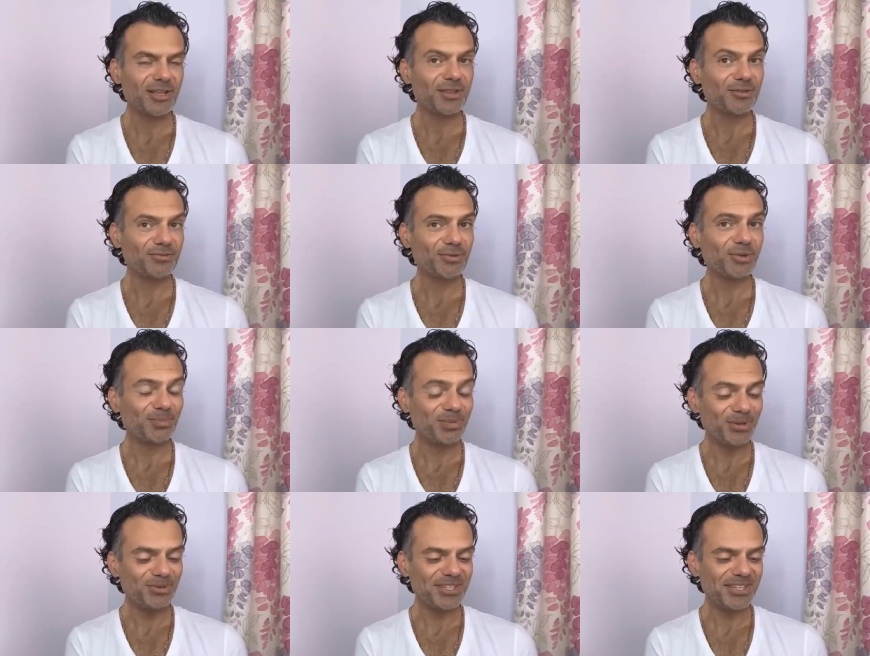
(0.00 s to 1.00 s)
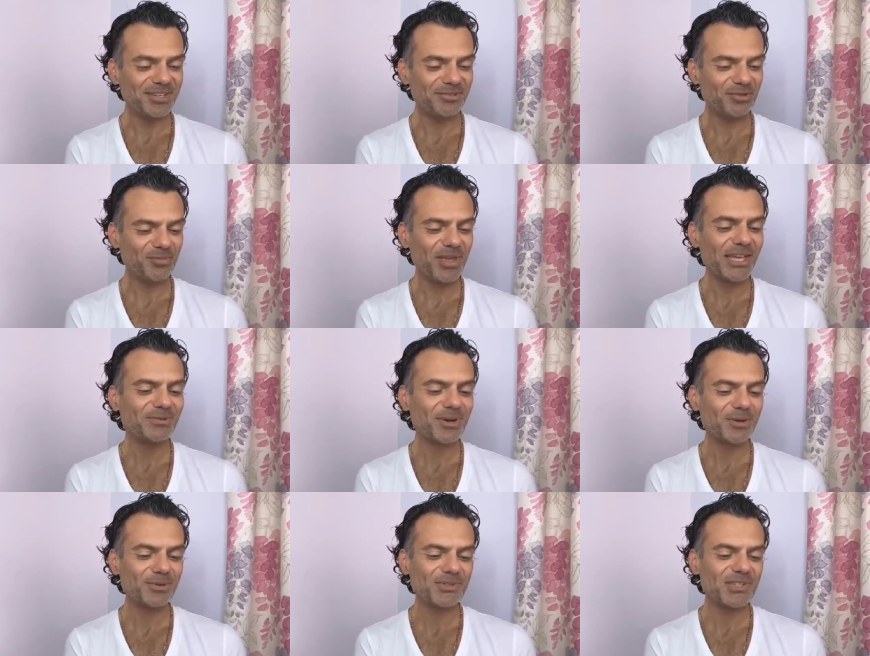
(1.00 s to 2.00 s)
the full beauty of the May
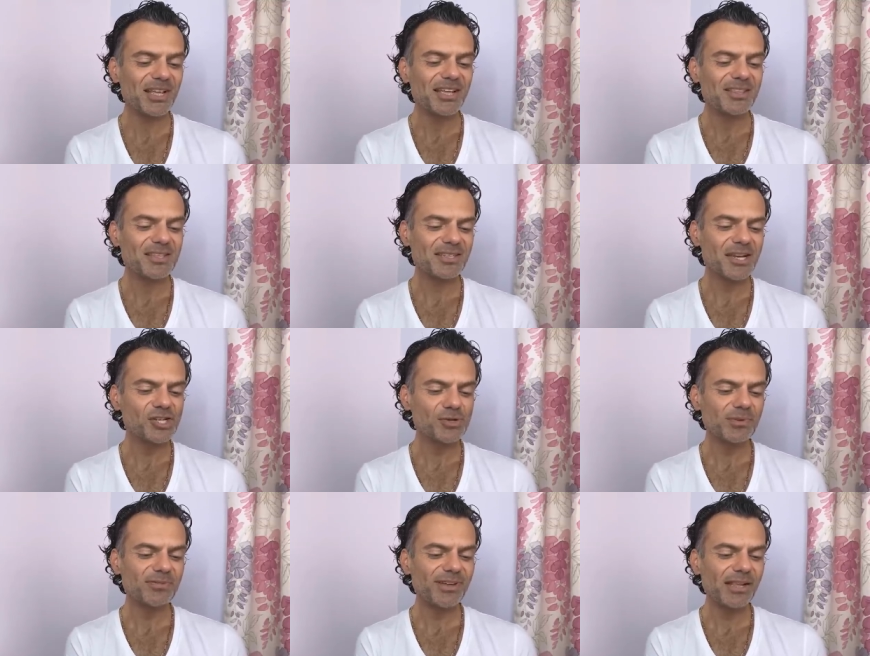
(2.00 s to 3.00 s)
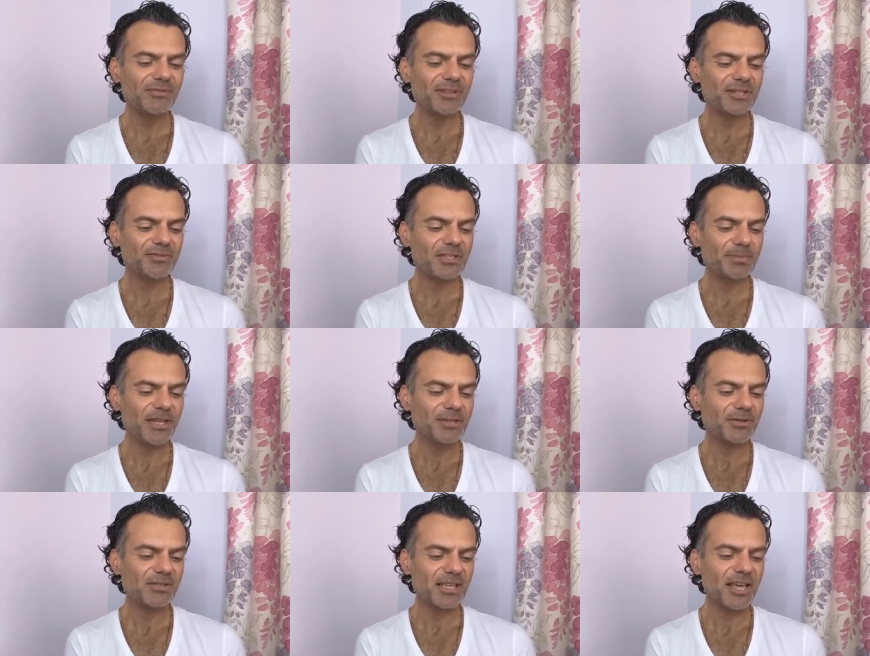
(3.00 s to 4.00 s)
rose, the sensual velvet of its
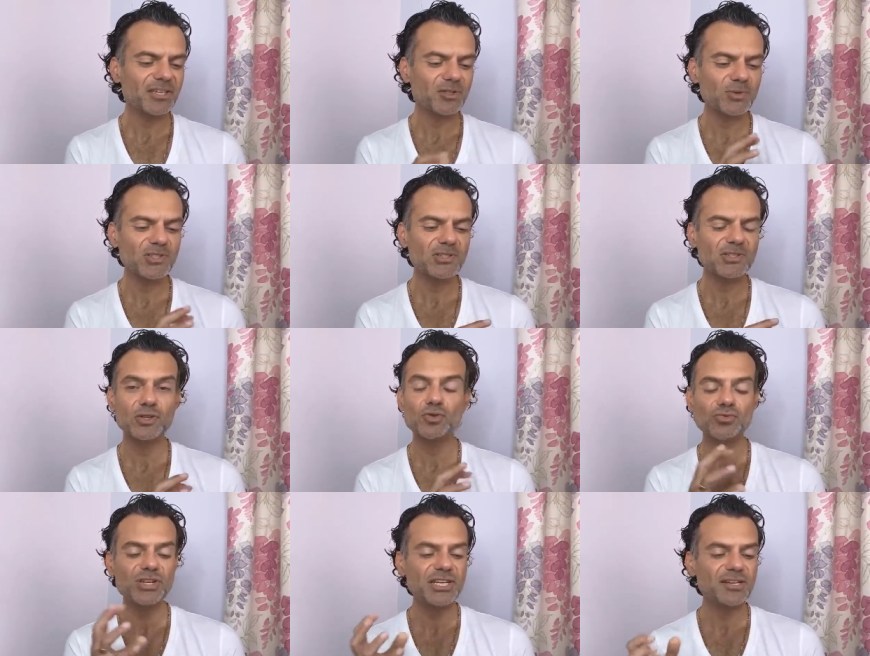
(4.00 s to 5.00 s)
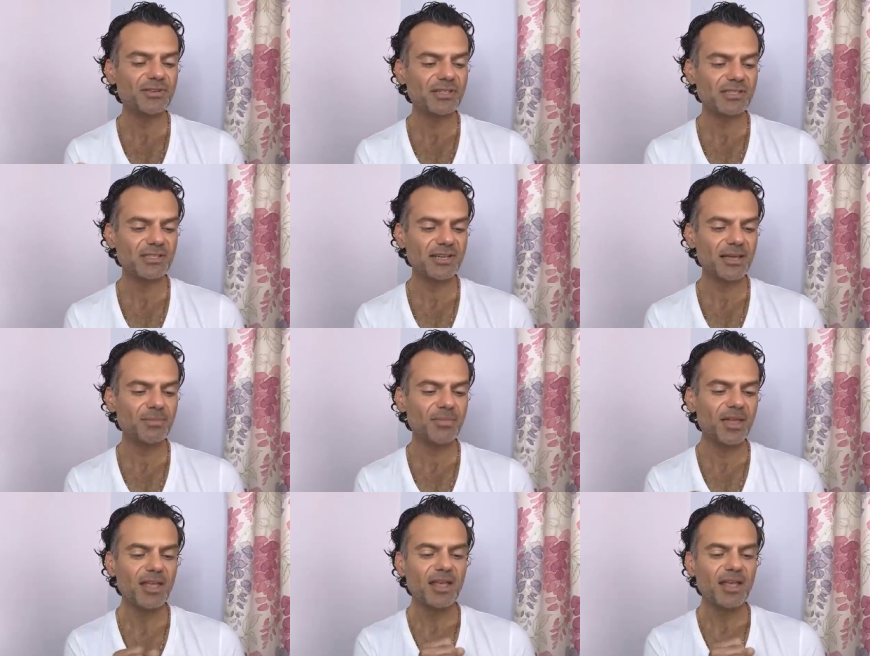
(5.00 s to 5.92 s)
petals, the exquisite green of its stem,